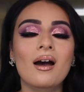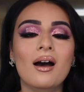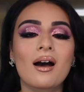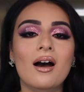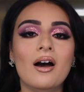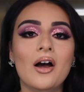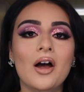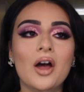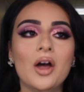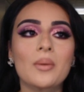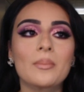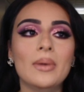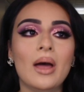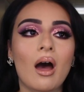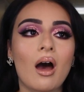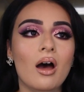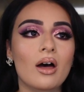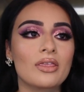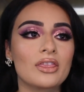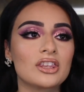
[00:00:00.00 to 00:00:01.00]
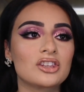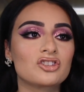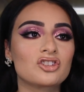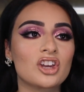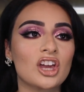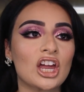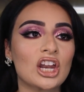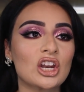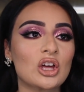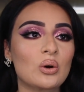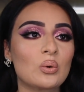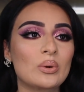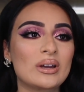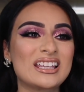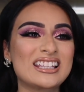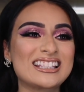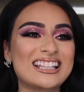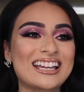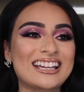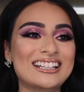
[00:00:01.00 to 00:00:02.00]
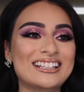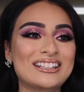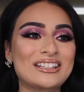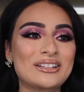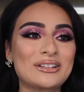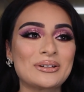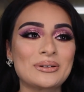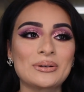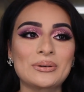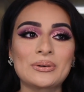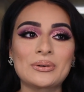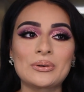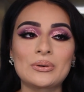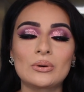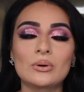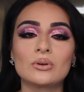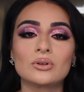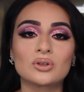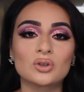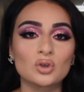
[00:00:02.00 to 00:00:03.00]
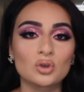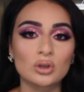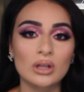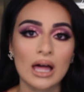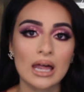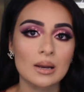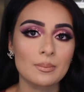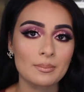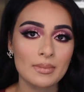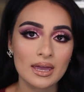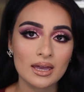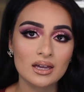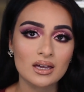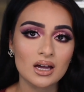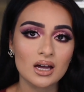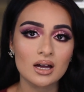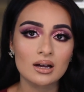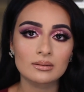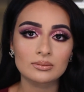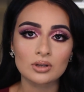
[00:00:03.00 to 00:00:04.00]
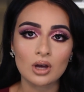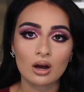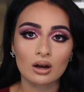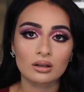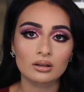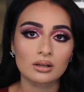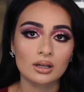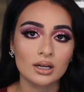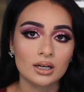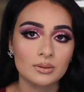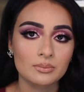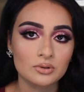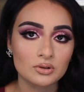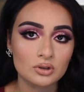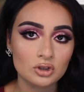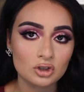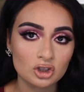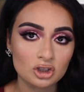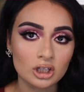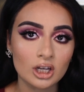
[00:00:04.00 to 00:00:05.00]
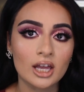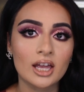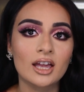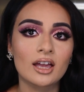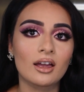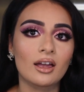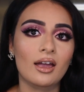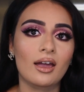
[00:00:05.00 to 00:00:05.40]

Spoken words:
On this channel, we like to do a lot of makeup, talk a lot of shit,